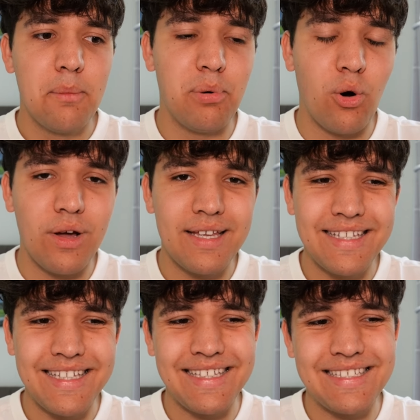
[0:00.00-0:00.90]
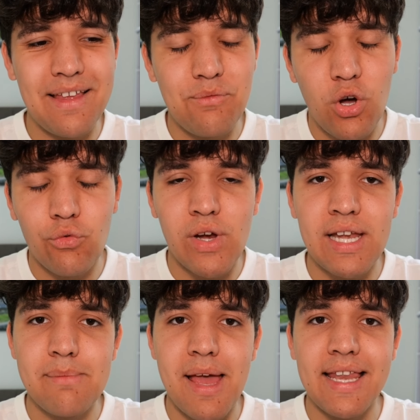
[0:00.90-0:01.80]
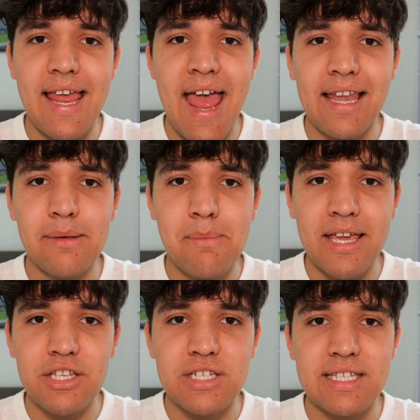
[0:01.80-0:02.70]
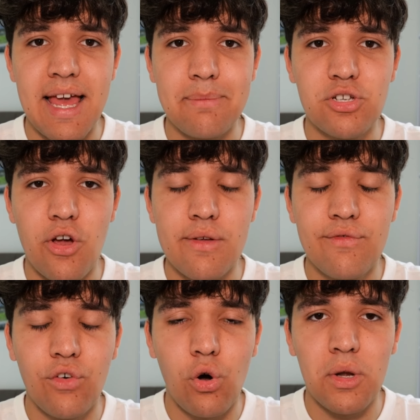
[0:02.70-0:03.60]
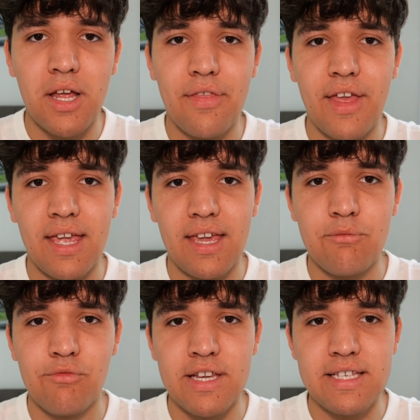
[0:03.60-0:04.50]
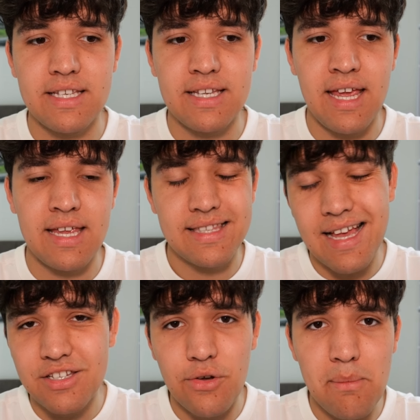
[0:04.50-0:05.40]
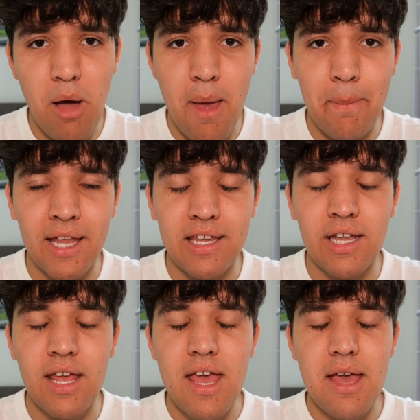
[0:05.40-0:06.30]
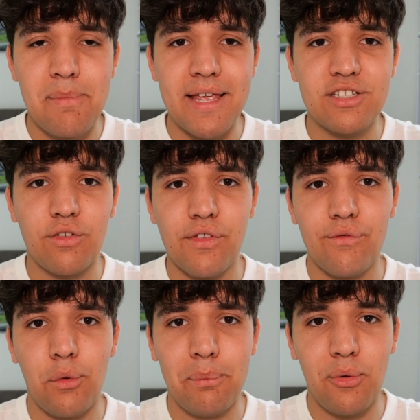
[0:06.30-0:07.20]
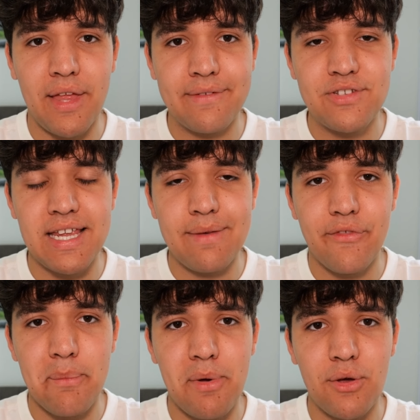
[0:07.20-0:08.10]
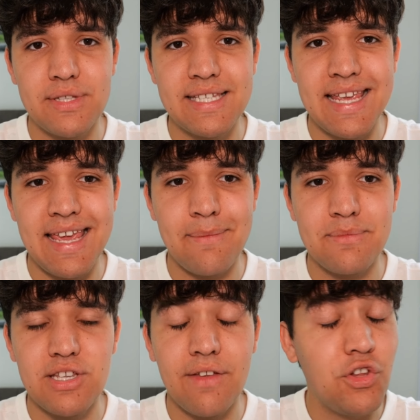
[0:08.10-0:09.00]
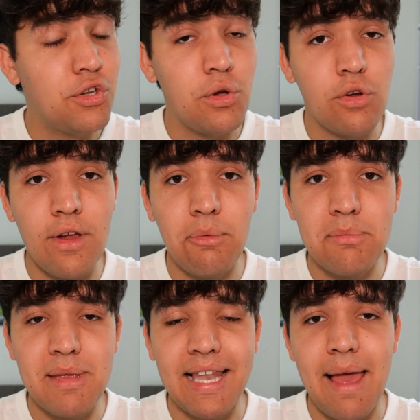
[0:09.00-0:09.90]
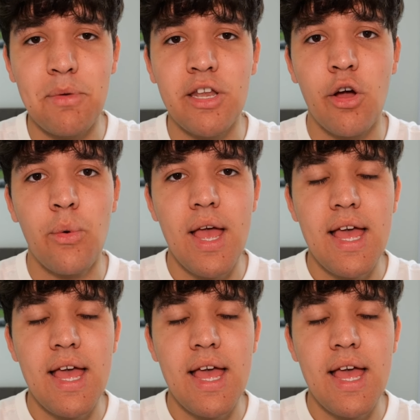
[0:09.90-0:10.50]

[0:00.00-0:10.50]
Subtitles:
but they've not really made any major steps going forward, I think, in recent years. That's only my opinion based off the football that I've seen from both teams. If you do agree with me, let me know